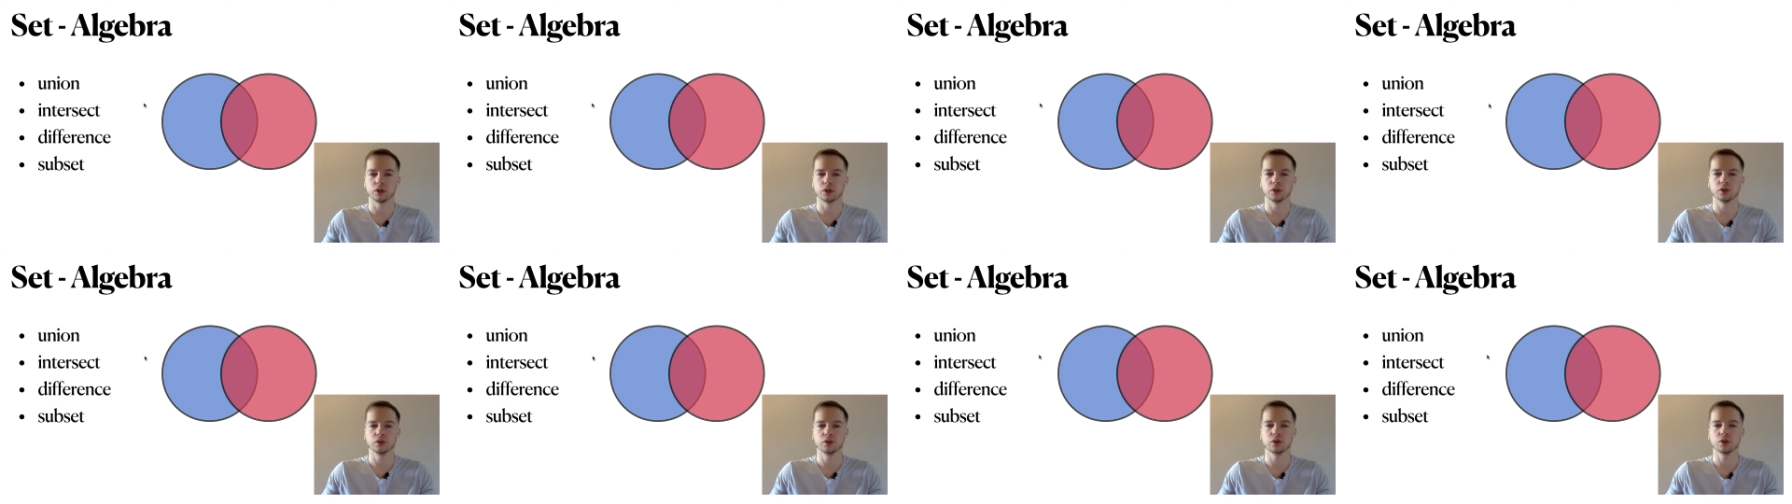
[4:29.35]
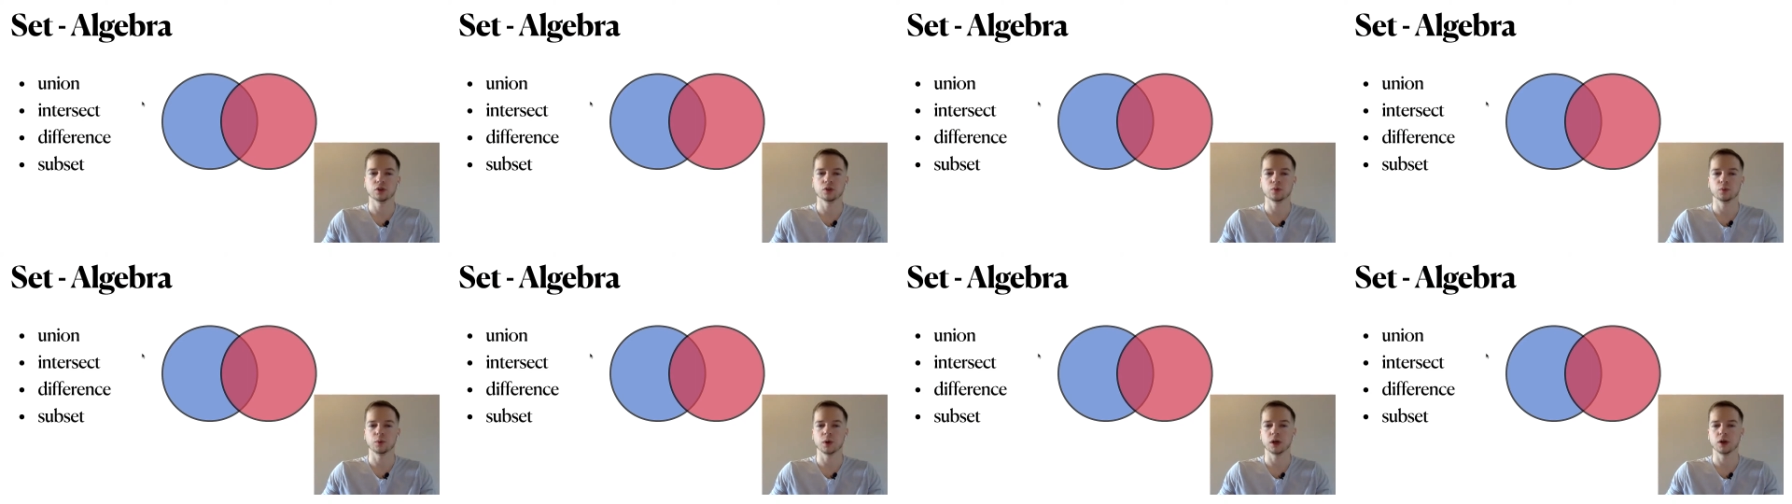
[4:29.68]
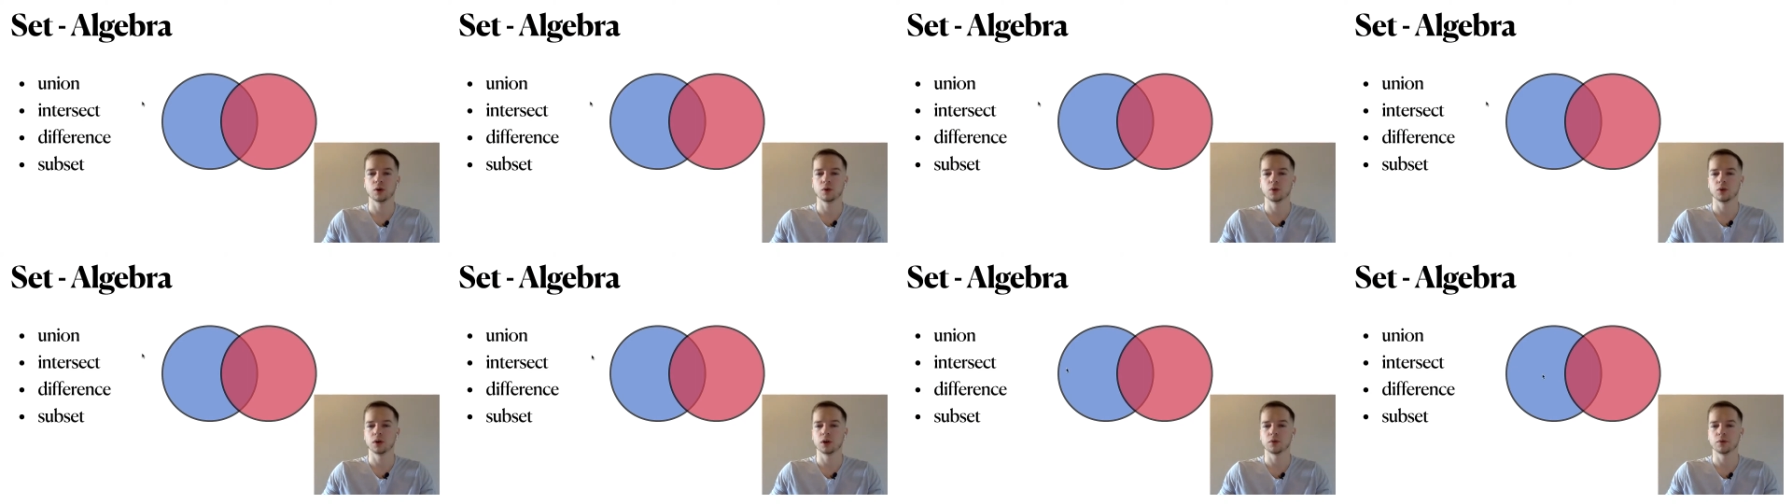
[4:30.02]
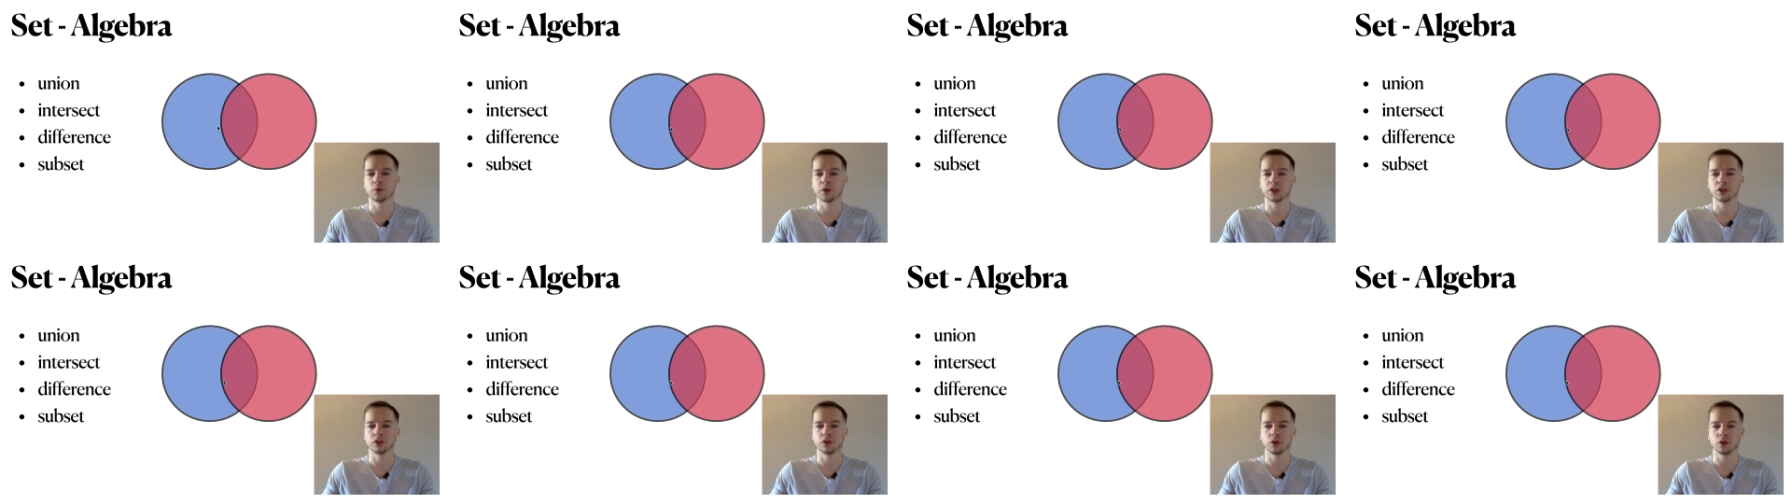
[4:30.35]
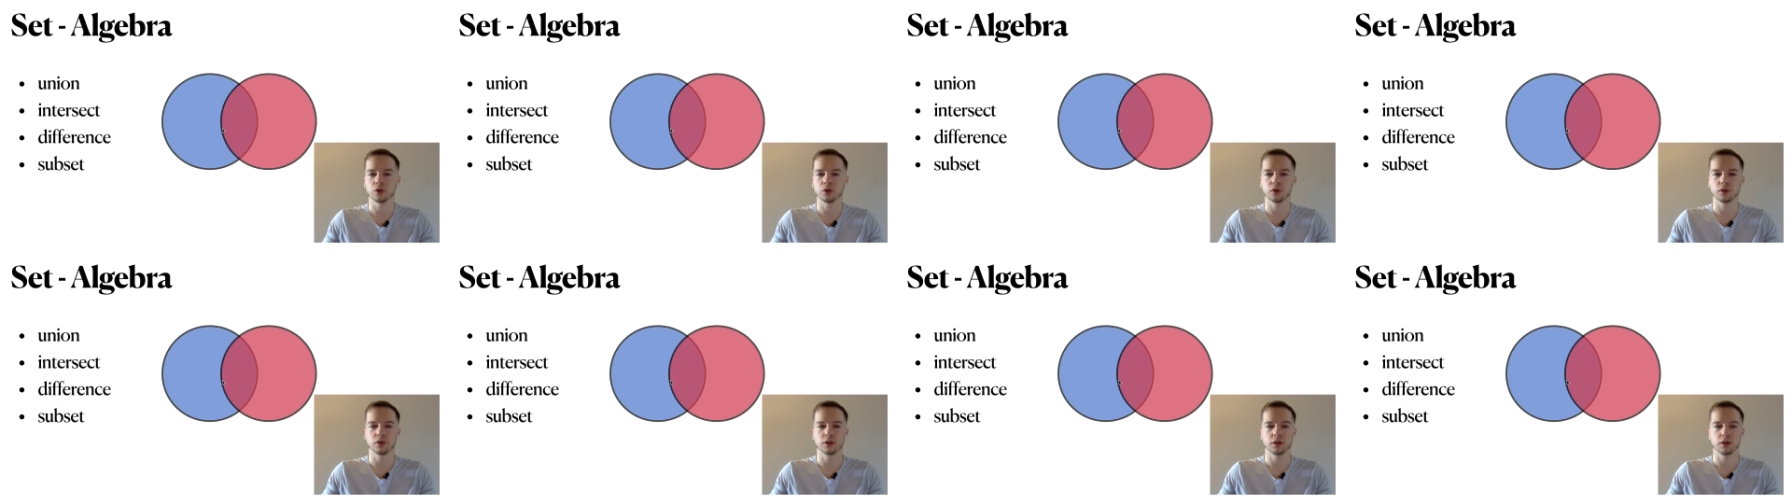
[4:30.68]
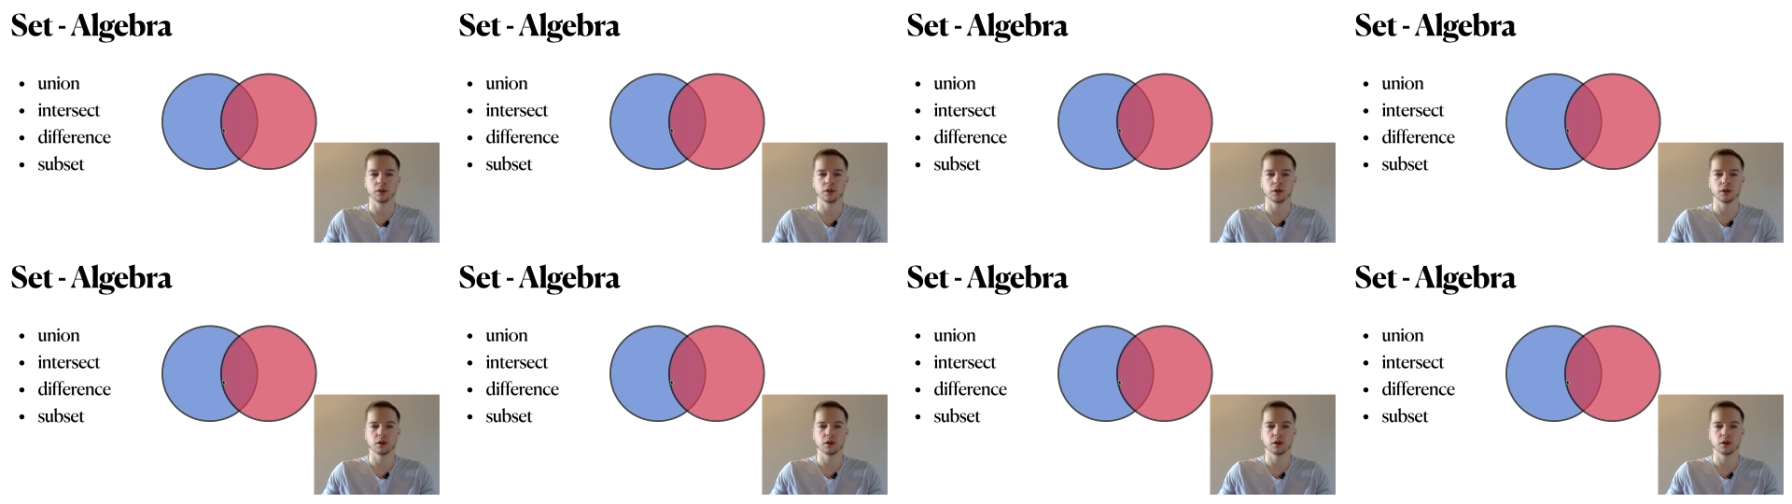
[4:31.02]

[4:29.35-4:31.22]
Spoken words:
Union will return